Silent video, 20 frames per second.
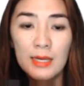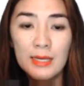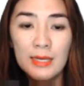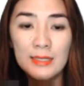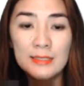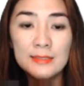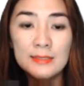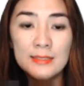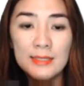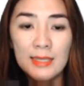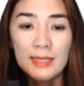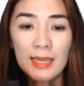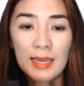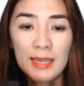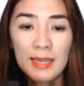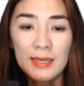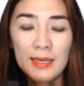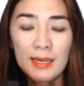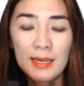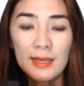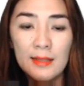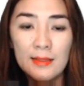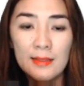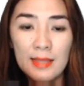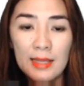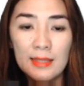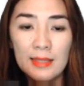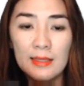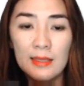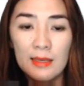indicating
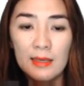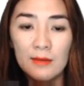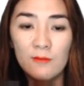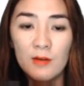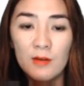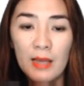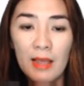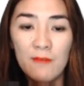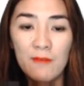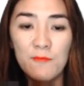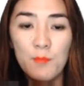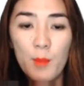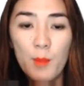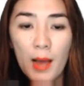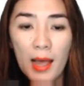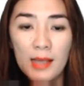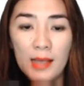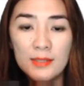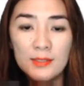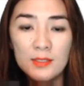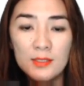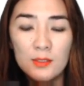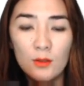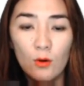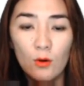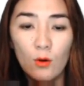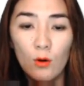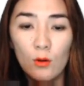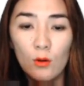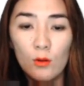that we have passed
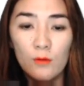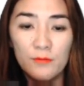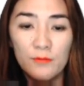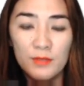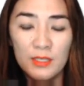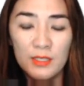all of the